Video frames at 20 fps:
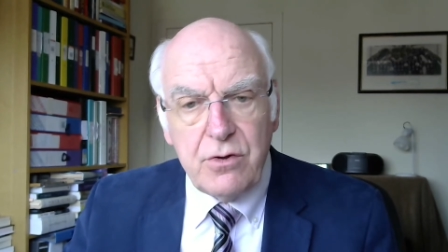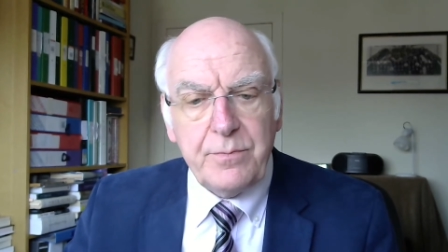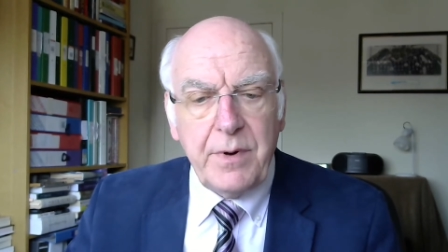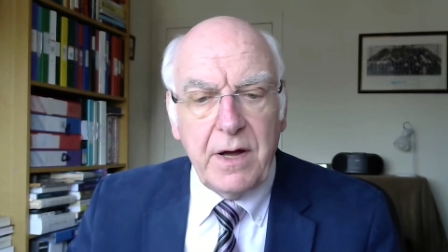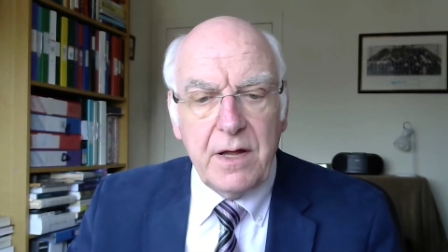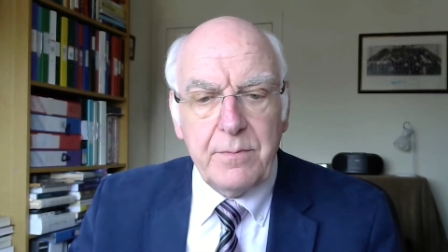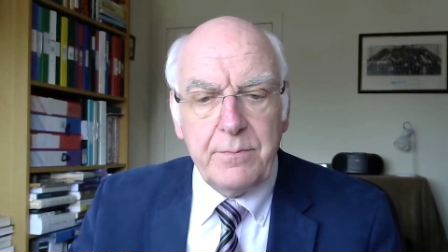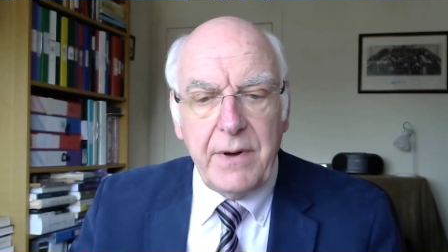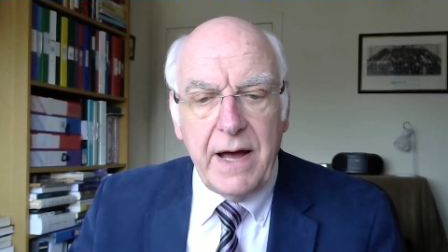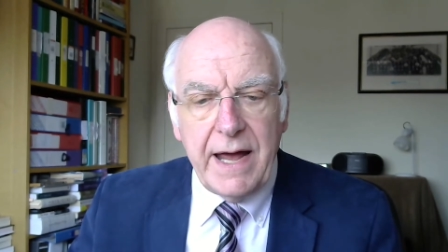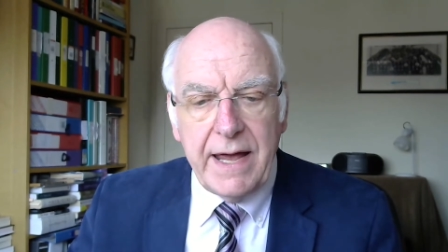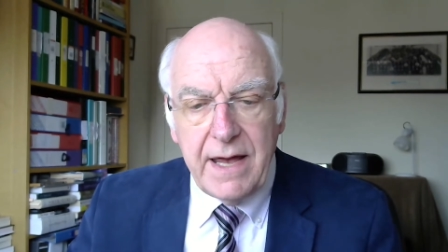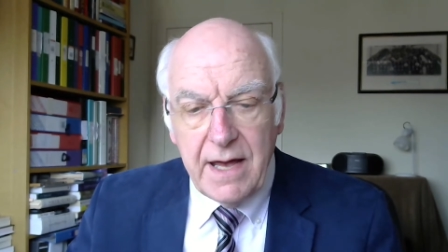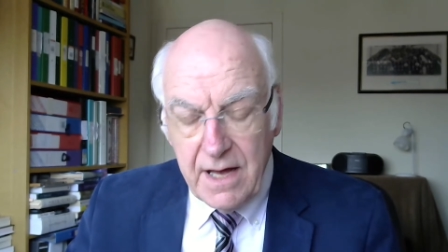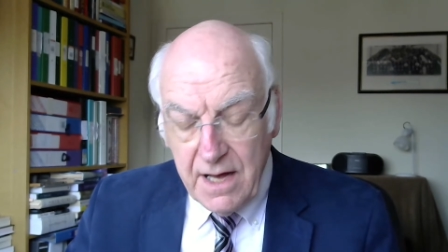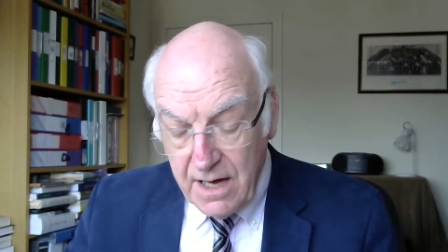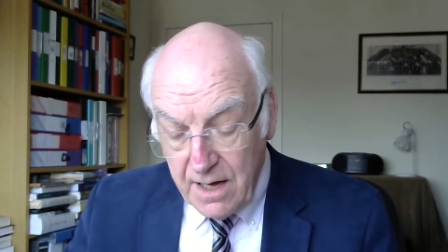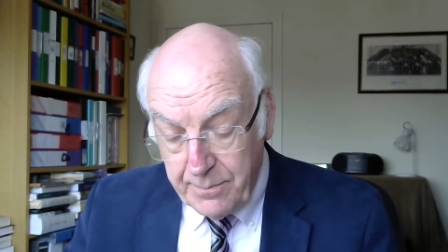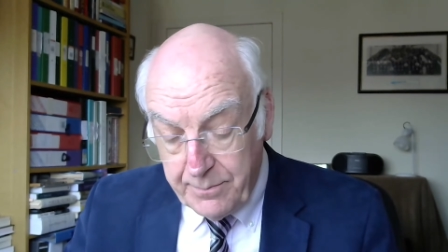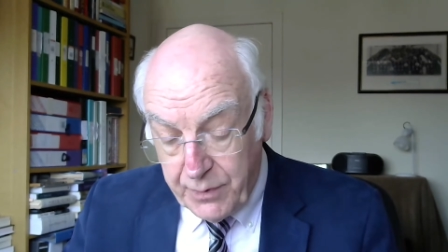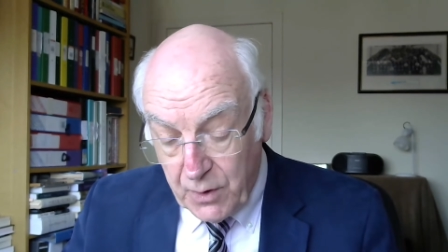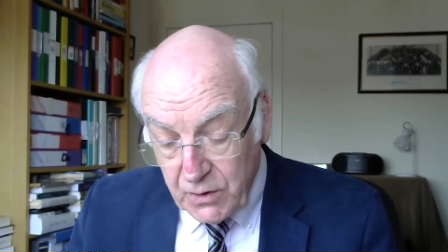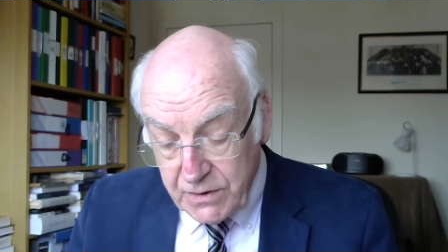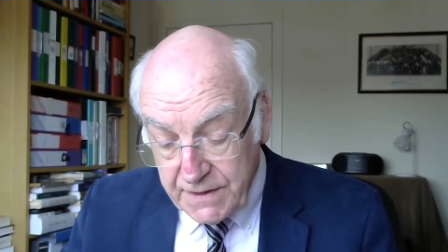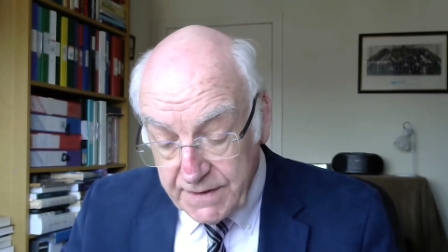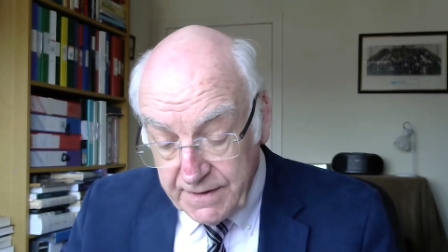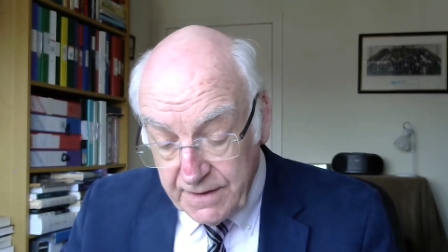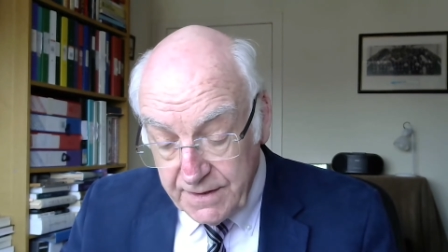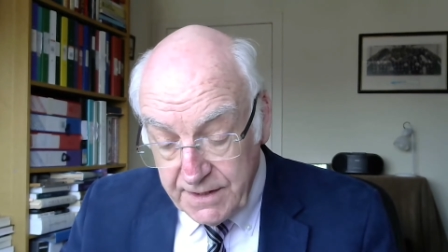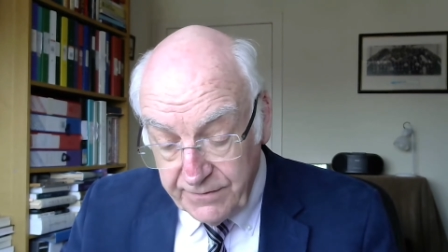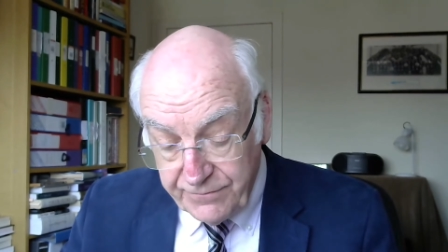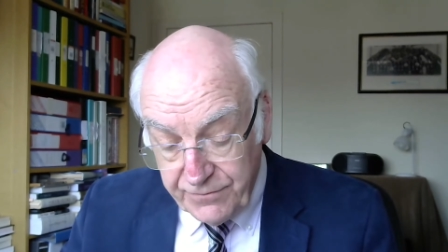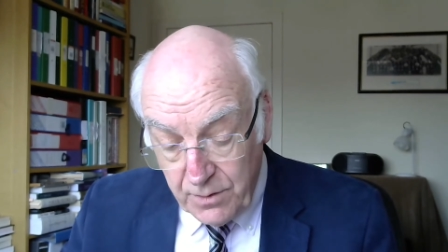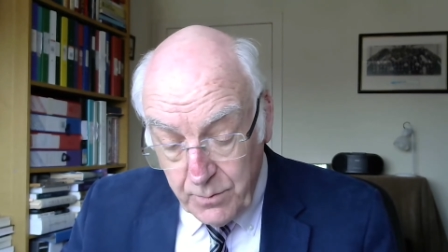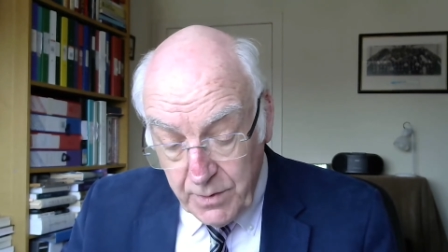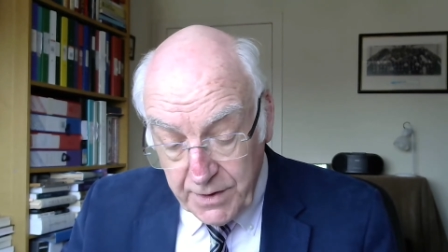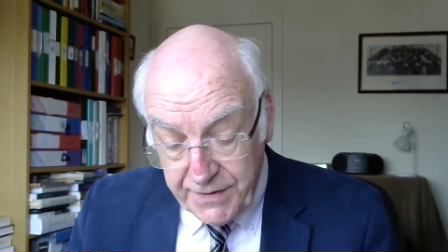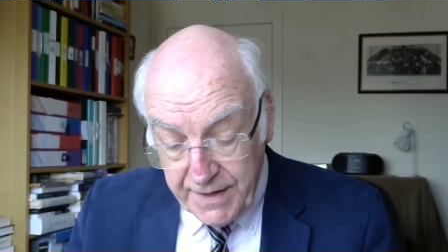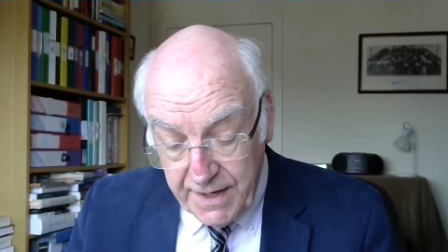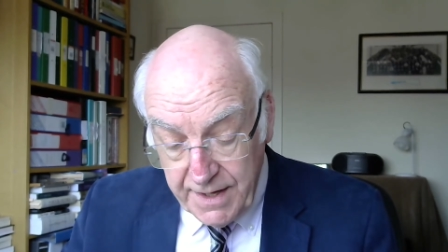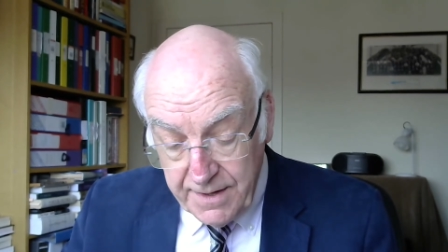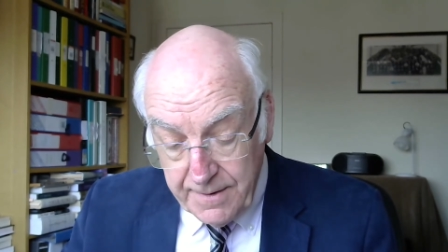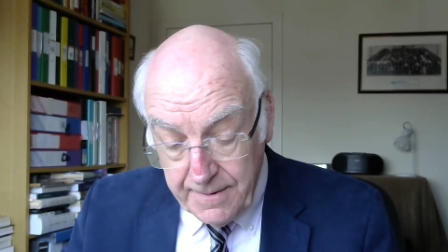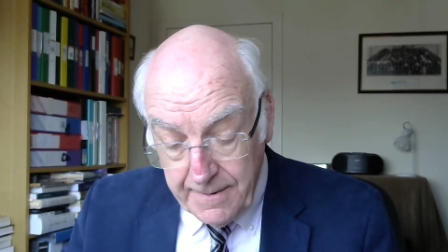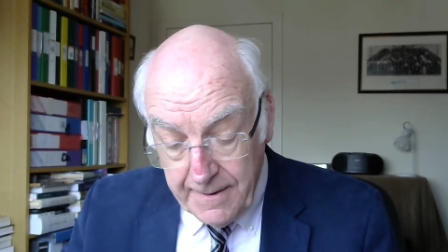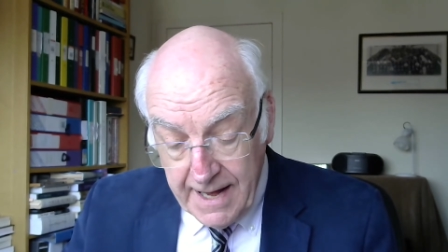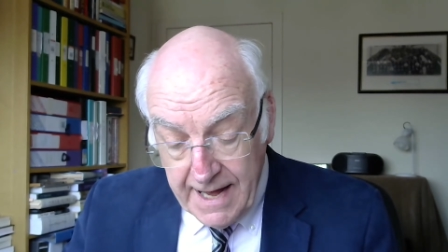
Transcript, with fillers: but by apostasy from within.